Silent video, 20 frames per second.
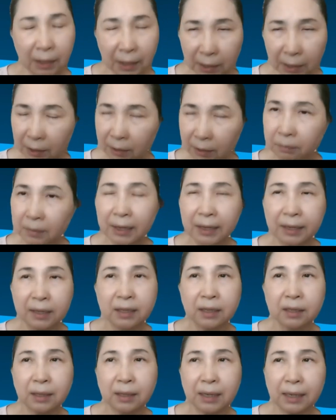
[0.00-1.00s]

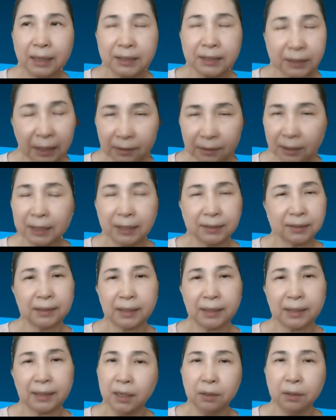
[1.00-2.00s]
I started as a
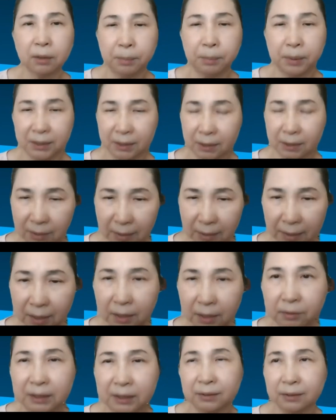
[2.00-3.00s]
technical person, like
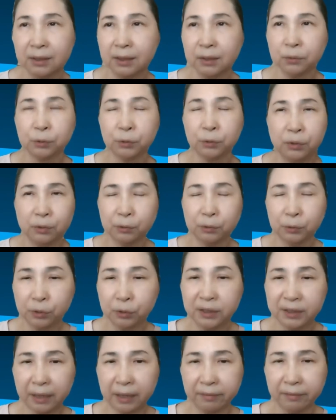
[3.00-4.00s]
Aaron. You
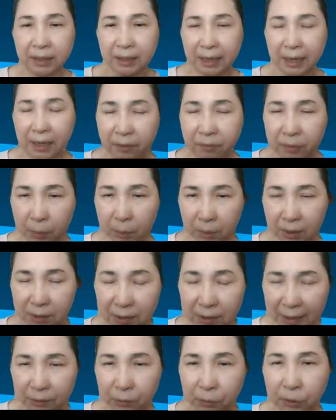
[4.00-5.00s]
do Java. I even
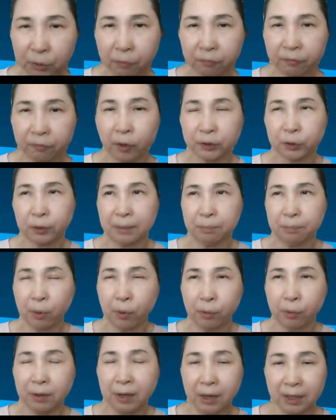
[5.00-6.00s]
worse. I do Fortran
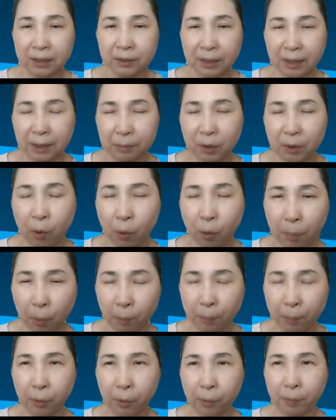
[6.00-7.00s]

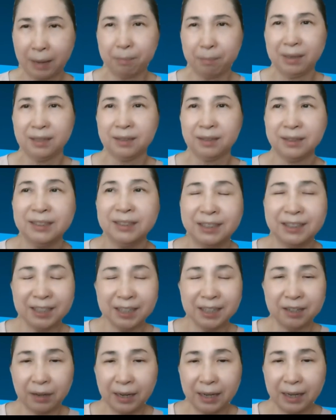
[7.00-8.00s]
COBOL programming,
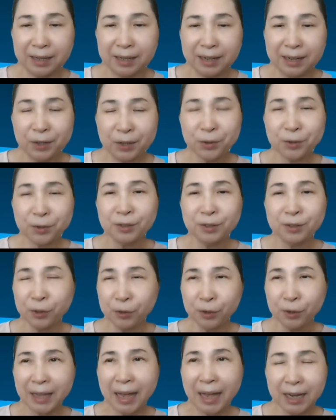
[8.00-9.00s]
right? So
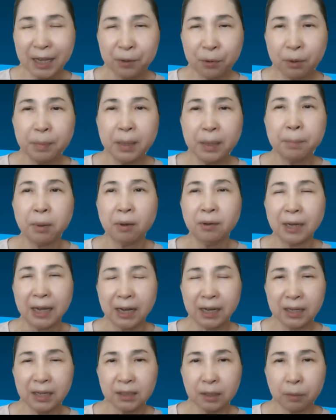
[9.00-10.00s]
technical people
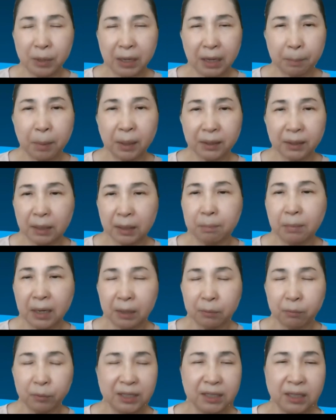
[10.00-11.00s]
like us, we are bottom
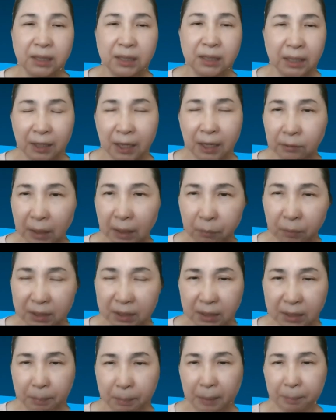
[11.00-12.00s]
up. We see detail, then we
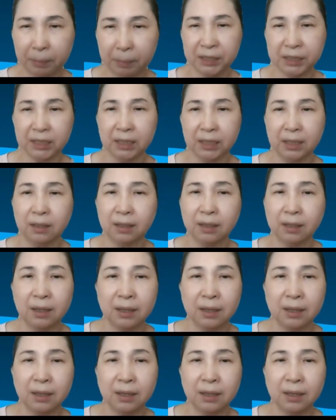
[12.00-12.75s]
see big picture.